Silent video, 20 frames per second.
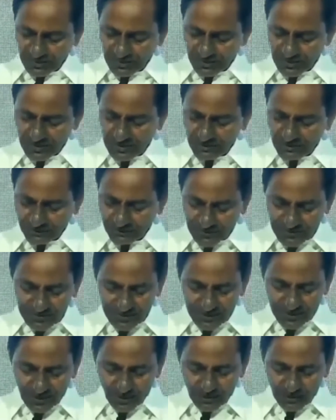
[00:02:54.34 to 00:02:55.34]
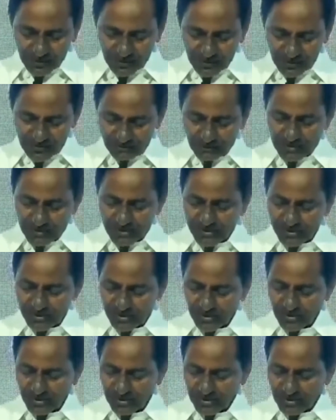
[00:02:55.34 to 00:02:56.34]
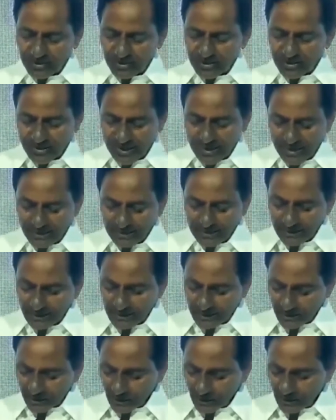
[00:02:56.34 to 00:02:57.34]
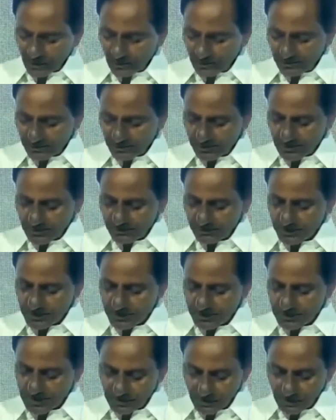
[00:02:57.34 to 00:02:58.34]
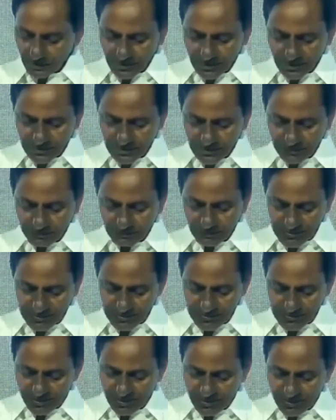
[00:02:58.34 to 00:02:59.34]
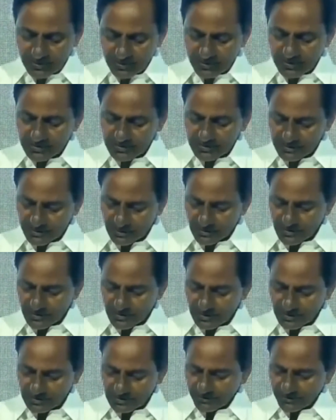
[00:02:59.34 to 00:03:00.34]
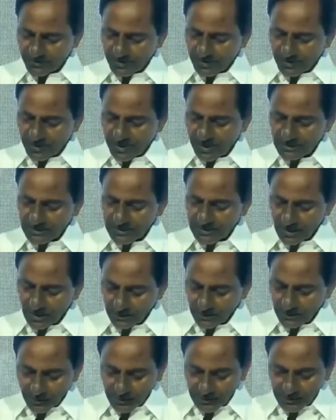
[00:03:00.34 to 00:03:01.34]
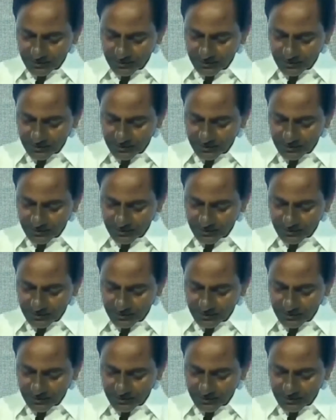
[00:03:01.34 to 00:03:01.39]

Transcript: in which the government has played a catalytic role in bringing together the best academic institutions and the corporate